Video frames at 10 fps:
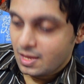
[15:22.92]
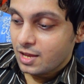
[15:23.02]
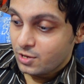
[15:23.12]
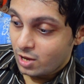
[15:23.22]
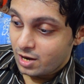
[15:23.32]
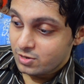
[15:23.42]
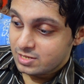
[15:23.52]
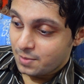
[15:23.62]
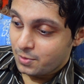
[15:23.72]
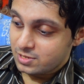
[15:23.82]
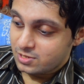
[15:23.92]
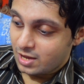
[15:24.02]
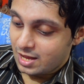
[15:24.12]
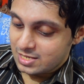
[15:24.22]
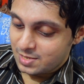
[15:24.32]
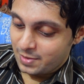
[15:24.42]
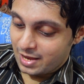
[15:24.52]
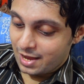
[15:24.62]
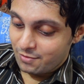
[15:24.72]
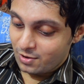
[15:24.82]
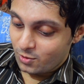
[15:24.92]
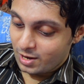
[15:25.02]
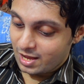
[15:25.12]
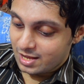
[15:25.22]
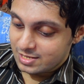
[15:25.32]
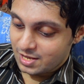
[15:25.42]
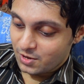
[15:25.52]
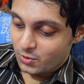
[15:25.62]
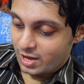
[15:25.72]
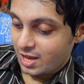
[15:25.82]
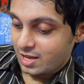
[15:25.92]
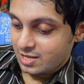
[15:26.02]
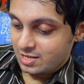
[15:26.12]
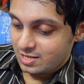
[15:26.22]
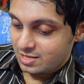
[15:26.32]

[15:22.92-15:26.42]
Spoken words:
You are not supposed to ask me, I will only ask you, okay?